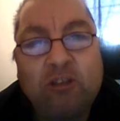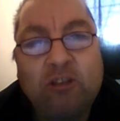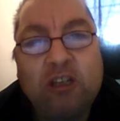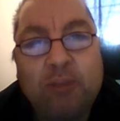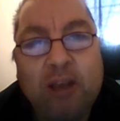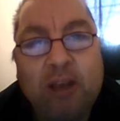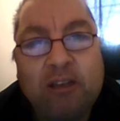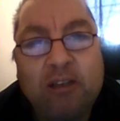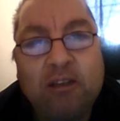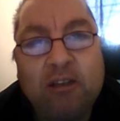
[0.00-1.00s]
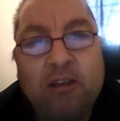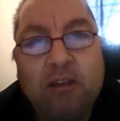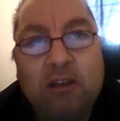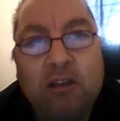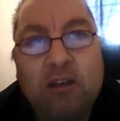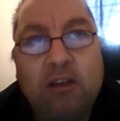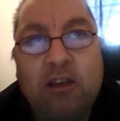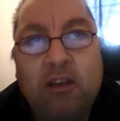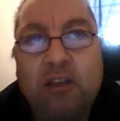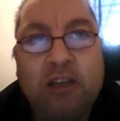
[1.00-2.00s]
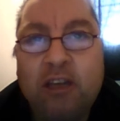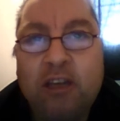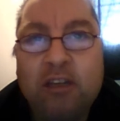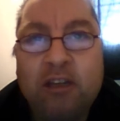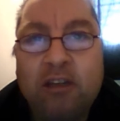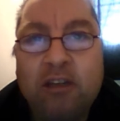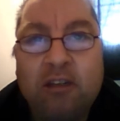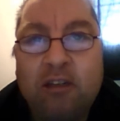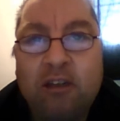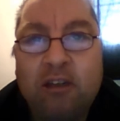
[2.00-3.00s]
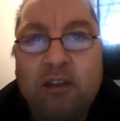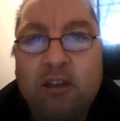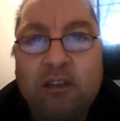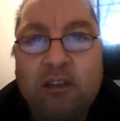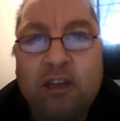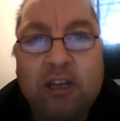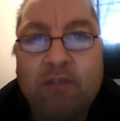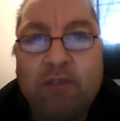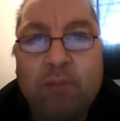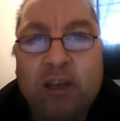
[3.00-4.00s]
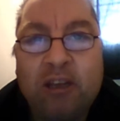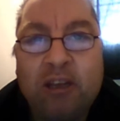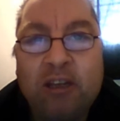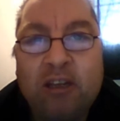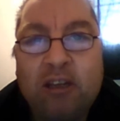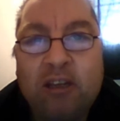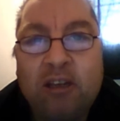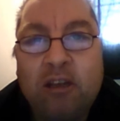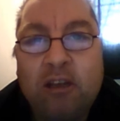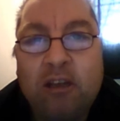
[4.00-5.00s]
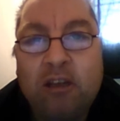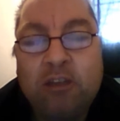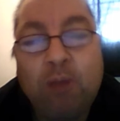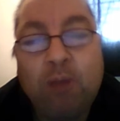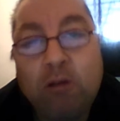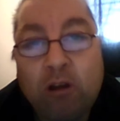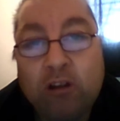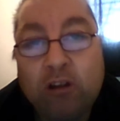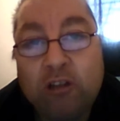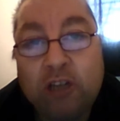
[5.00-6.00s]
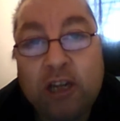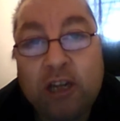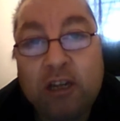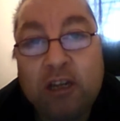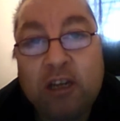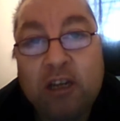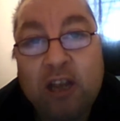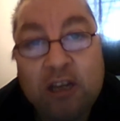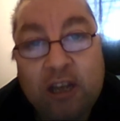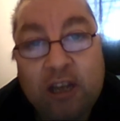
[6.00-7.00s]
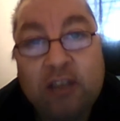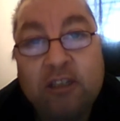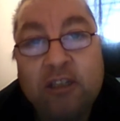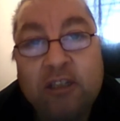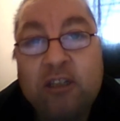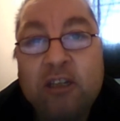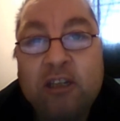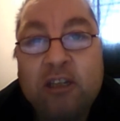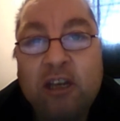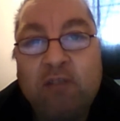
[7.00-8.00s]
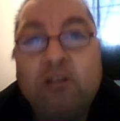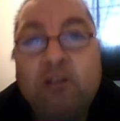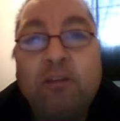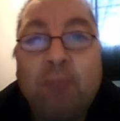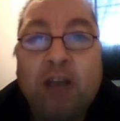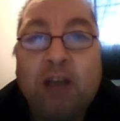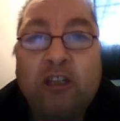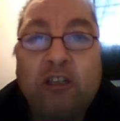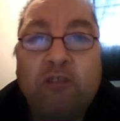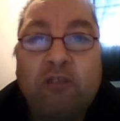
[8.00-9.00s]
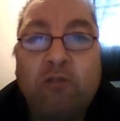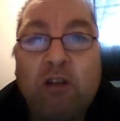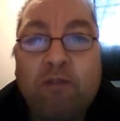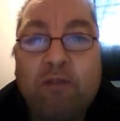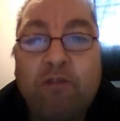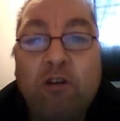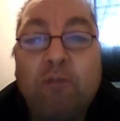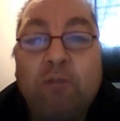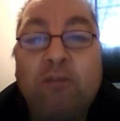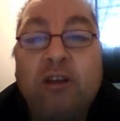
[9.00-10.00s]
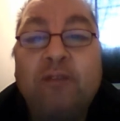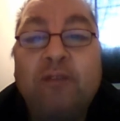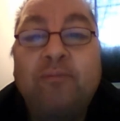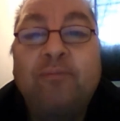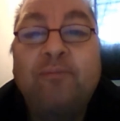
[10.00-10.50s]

sort of suspected, it's a kidney for me. Simone answered it, and yes, it was Manchester Royal Infirmary.